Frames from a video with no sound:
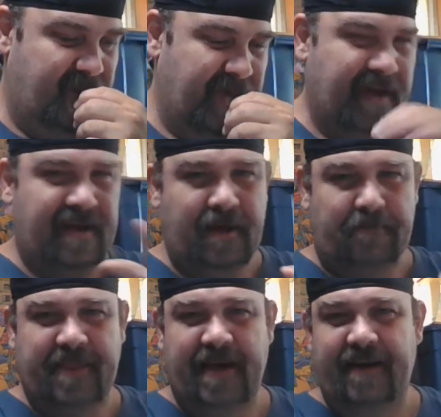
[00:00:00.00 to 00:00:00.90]
got a
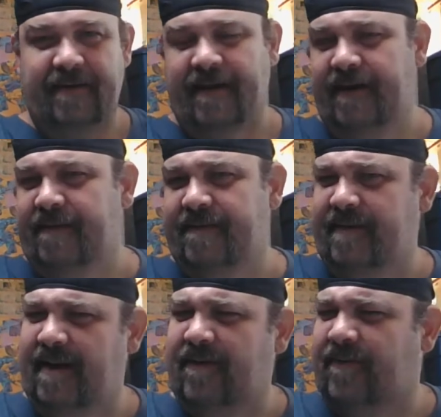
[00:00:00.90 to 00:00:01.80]
couple Tiny Titans
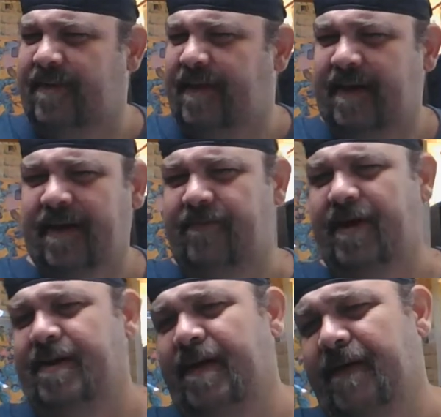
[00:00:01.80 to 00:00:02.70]
that I don't think I've
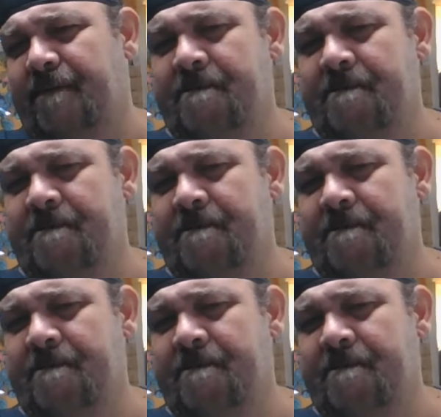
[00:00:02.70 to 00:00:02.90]
read yet.